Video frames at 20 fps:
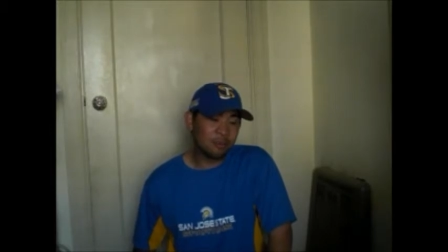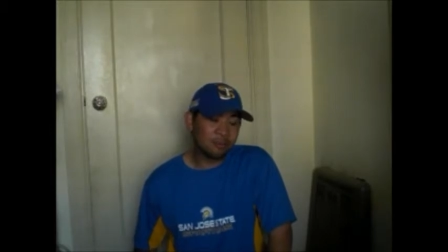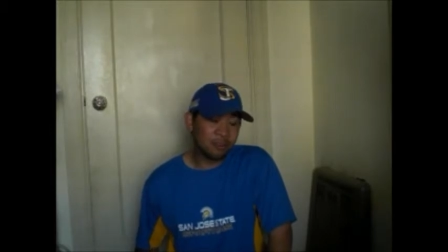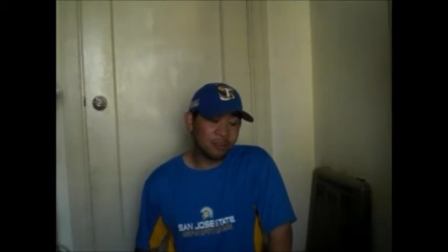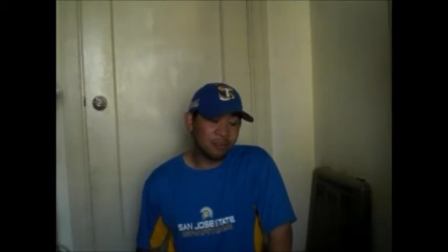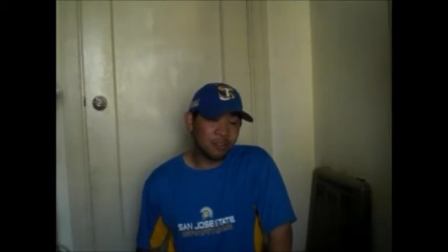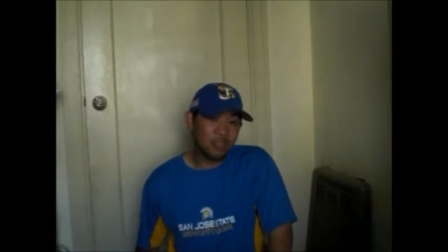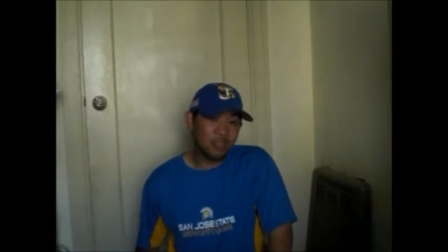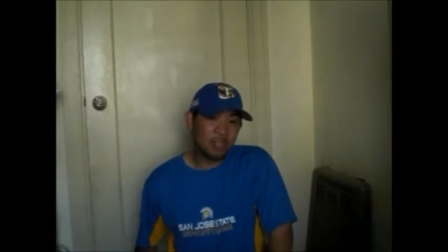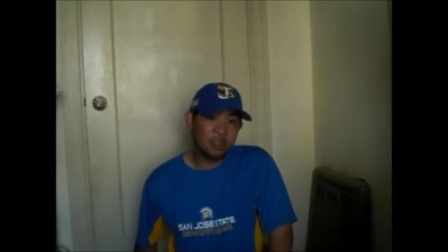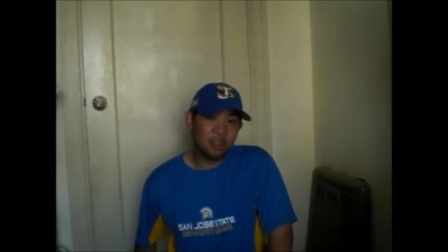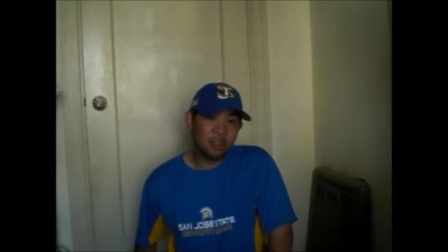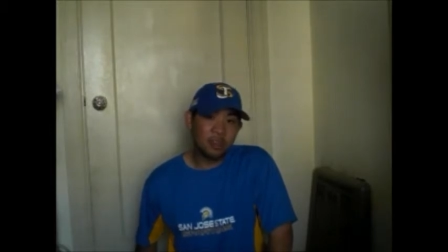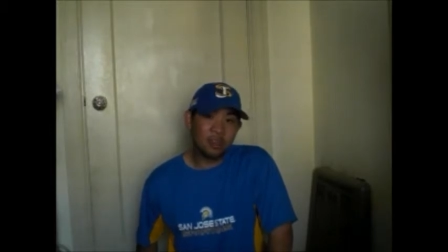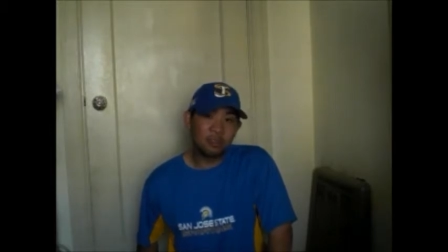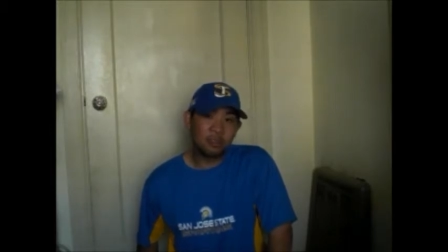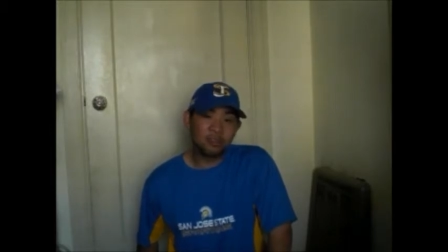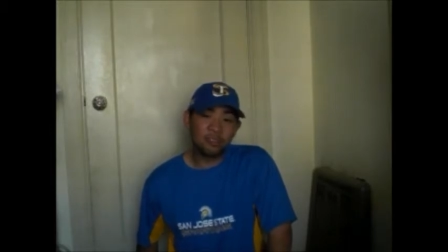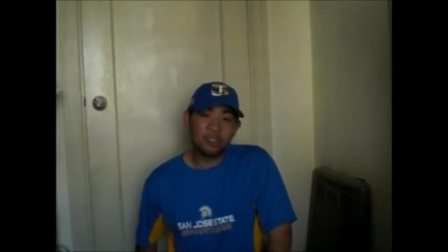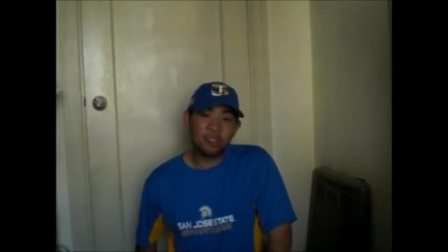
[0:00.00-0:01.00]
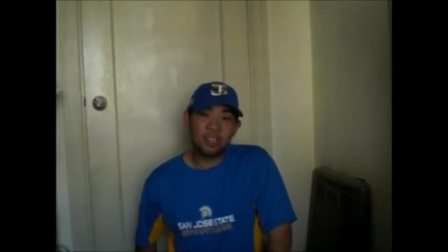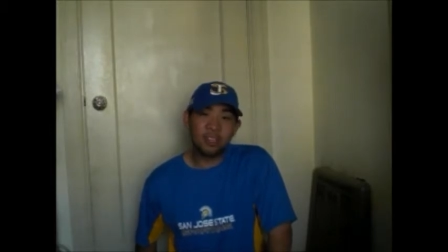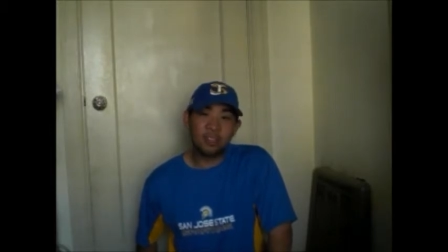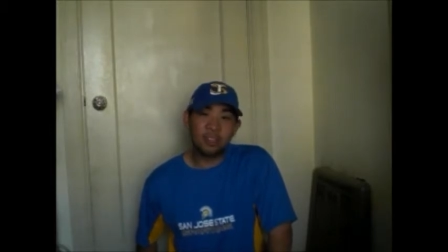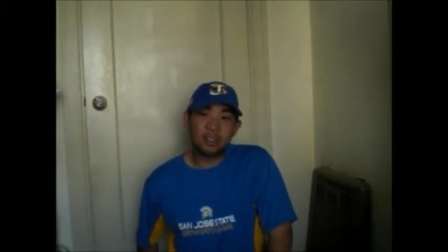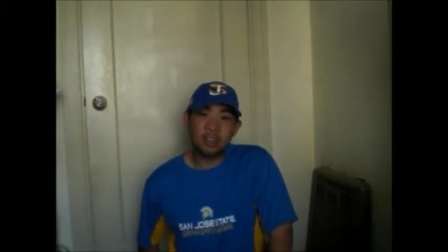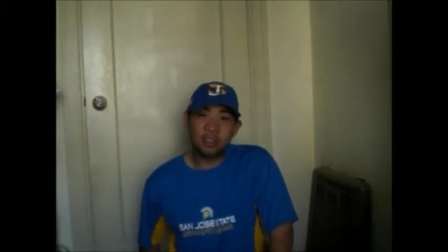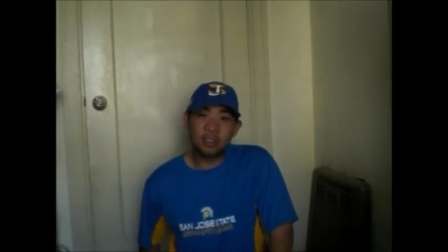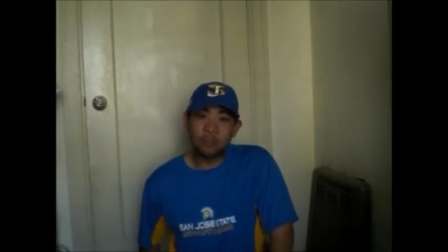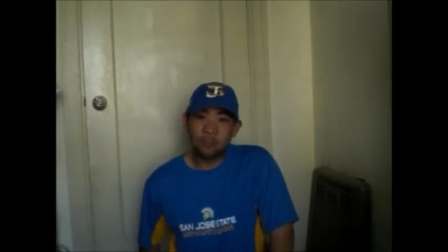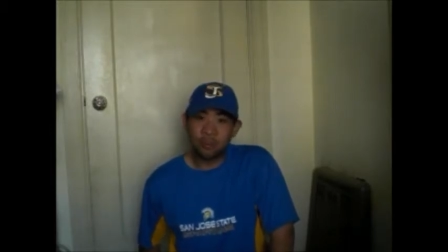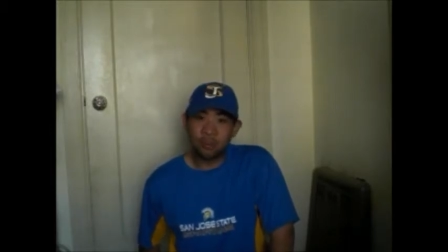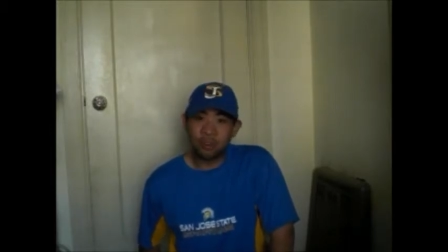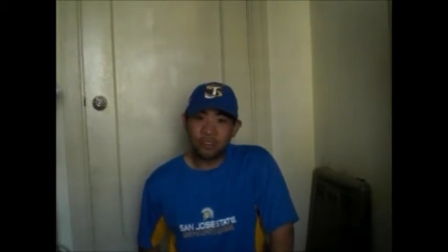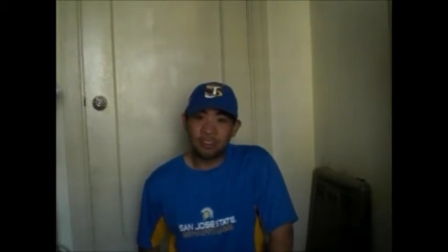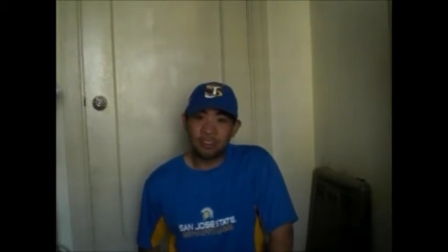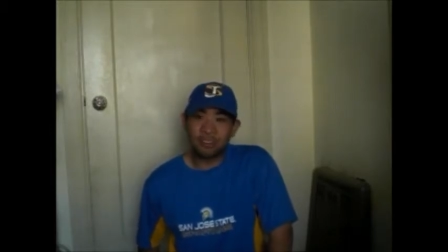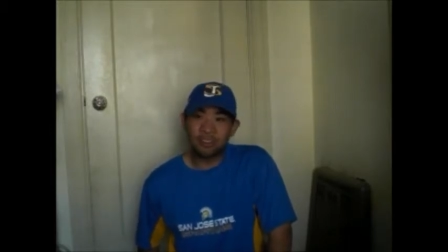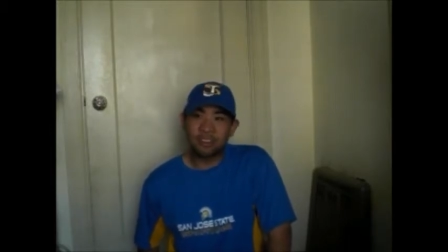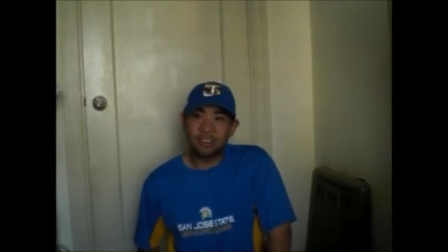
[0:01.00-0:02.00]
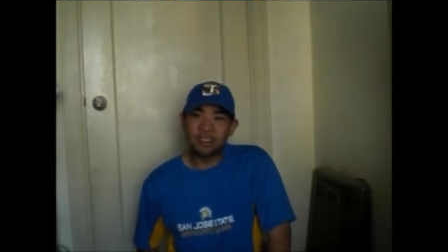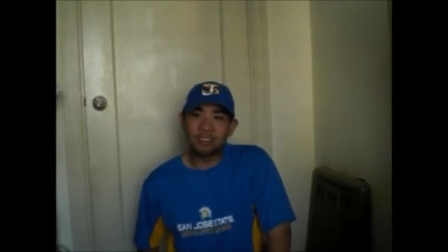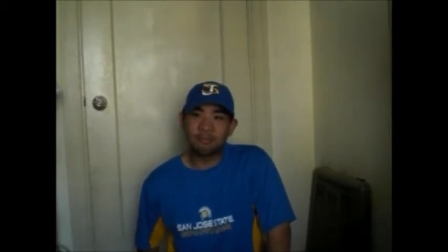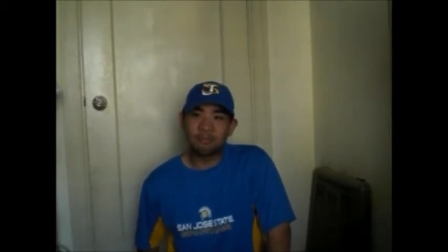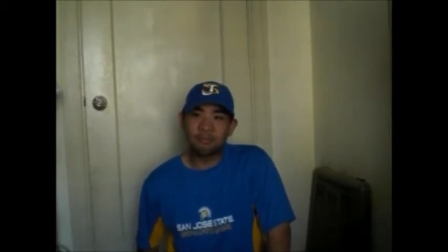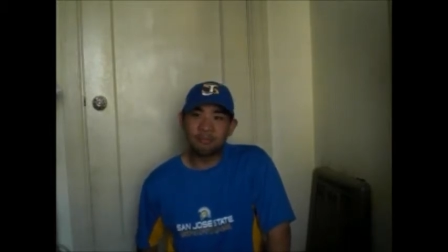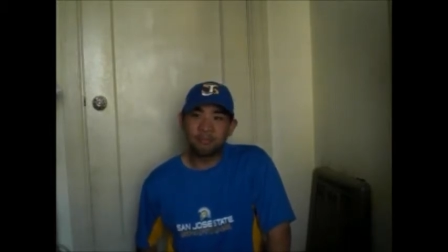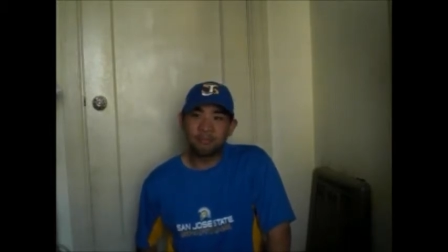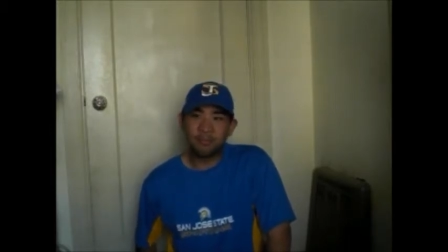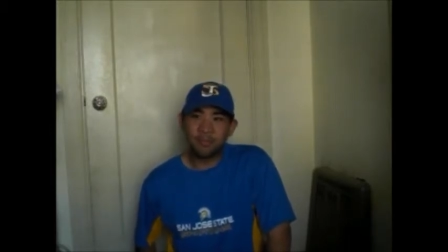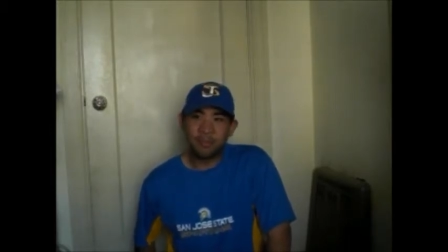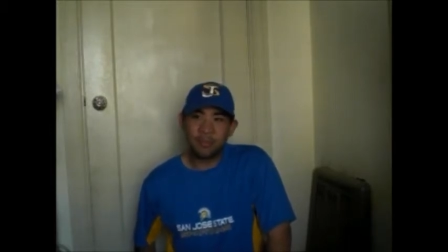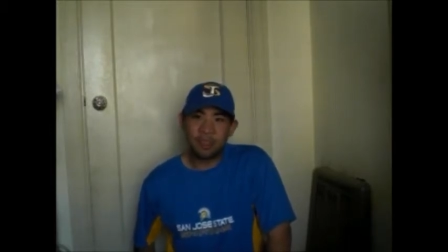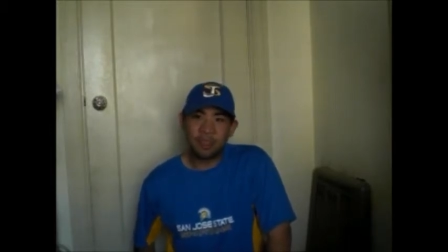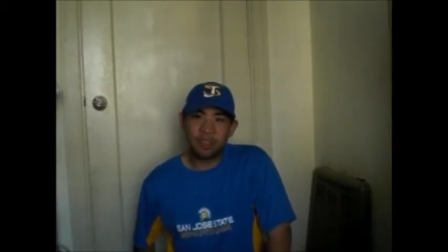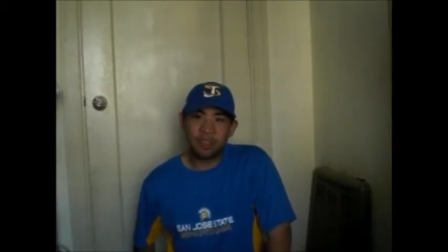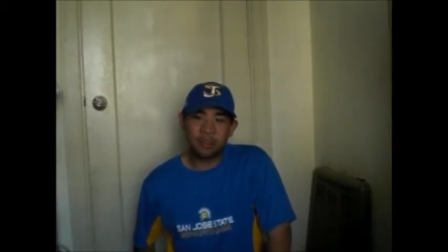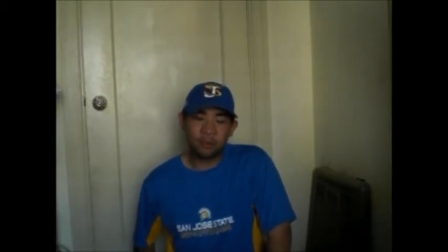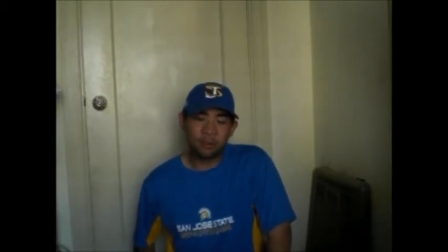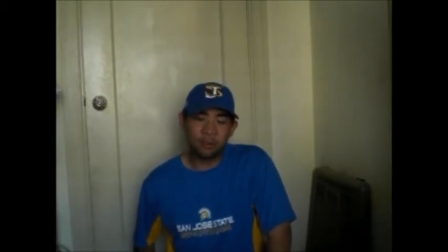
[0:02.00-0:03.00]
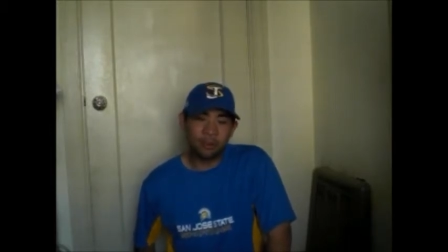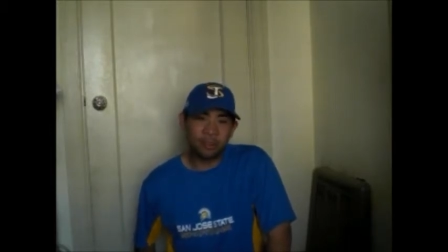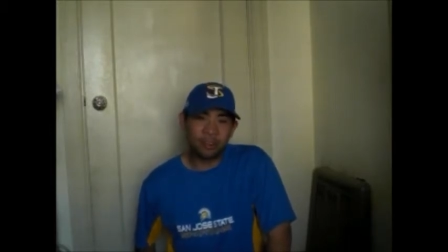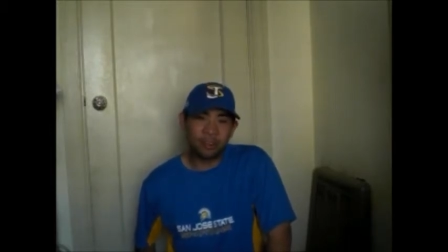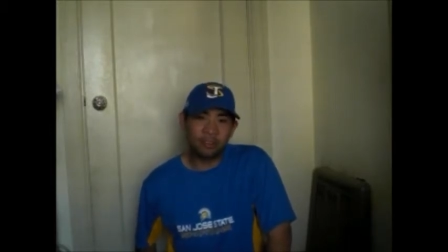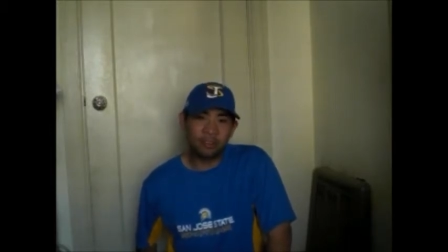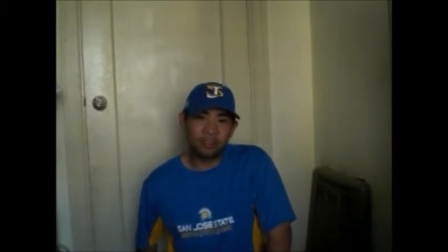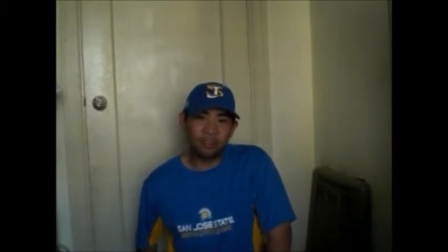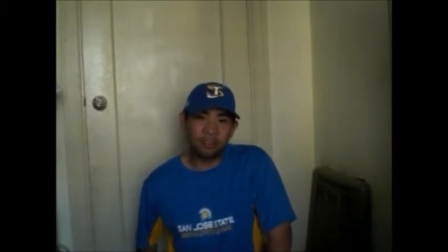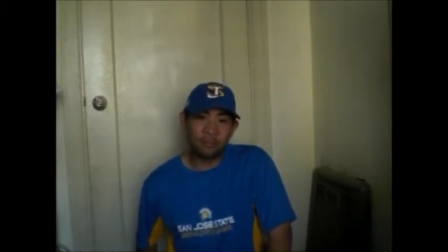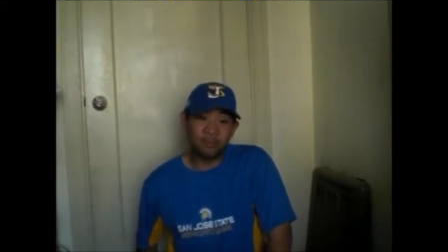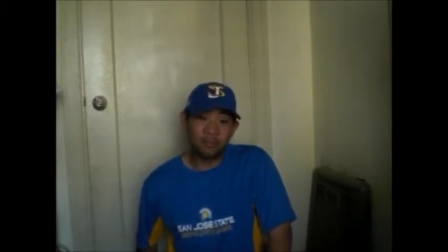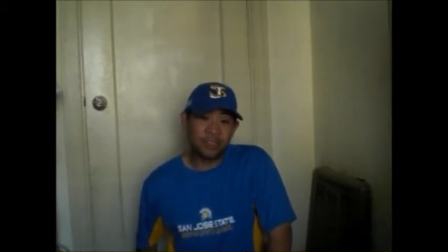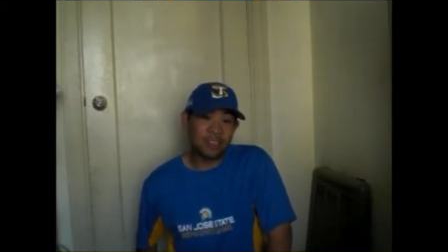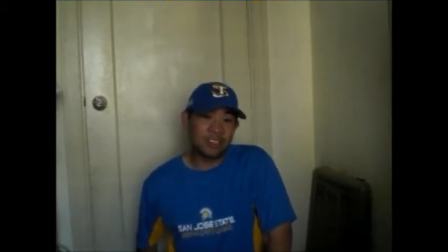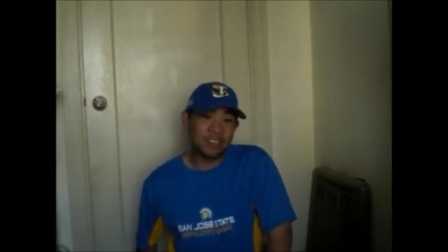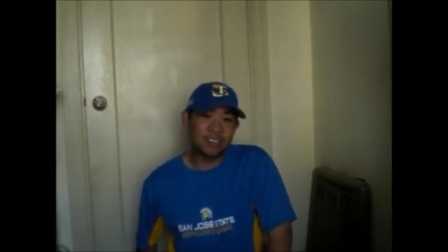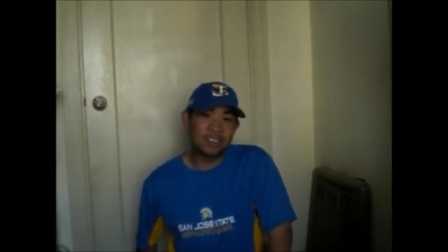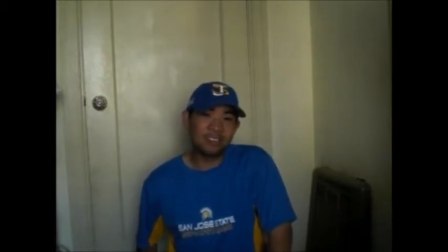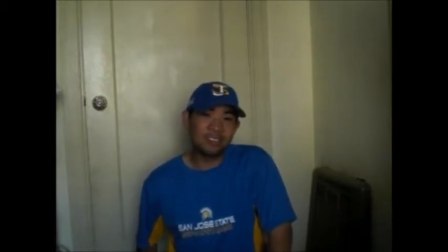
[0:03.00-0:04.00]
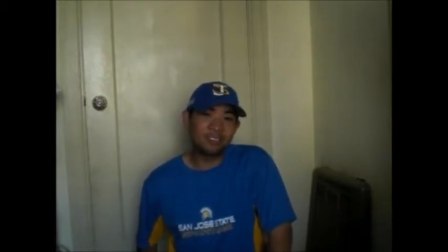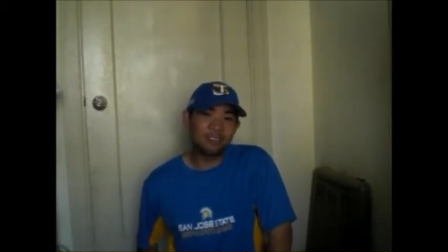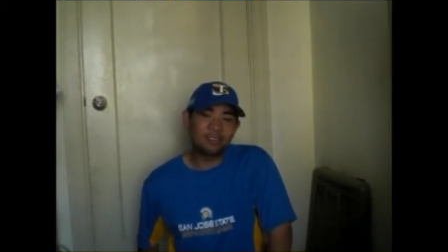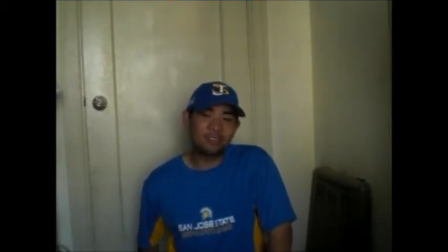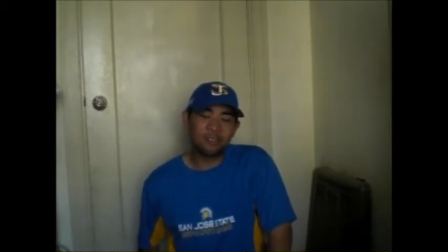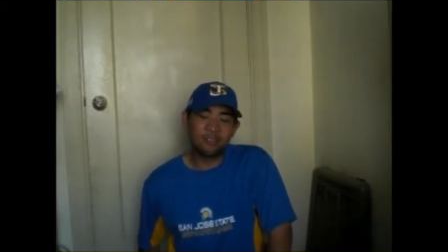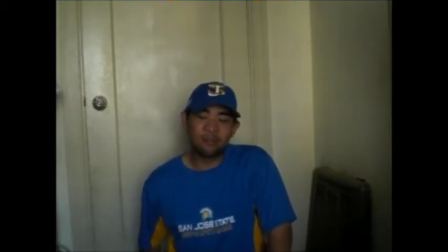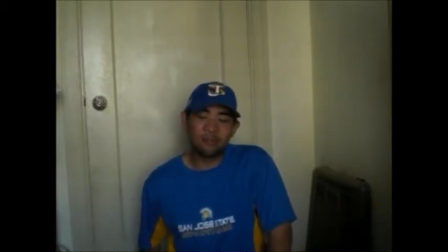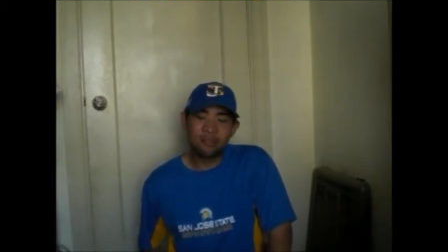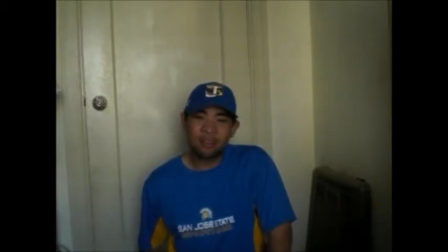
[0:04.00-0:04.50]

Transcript: I believe, San Diego State and Boise State uh, earlier to the Big East. So,